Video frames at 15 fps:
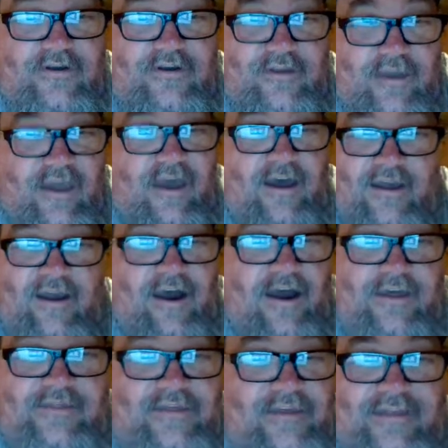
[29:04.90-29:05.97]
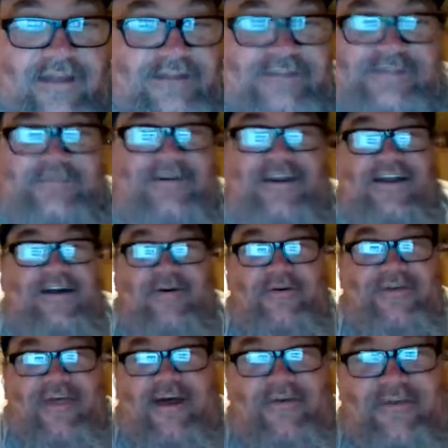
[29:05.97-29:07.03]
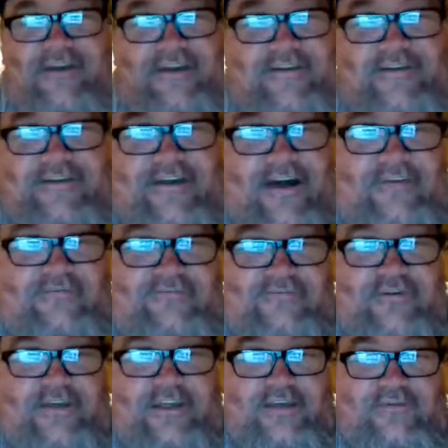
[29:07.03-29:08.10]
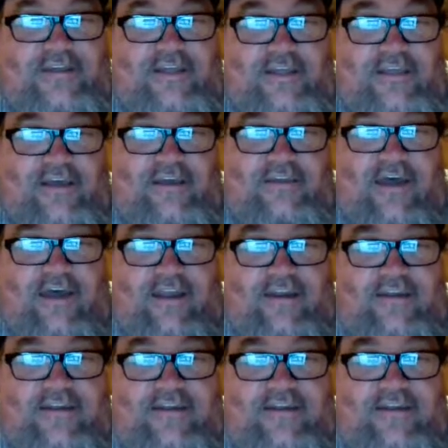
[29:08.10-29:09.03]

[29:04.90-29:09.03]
Yeah, I think that's the way to go with that, man. I really, really like that.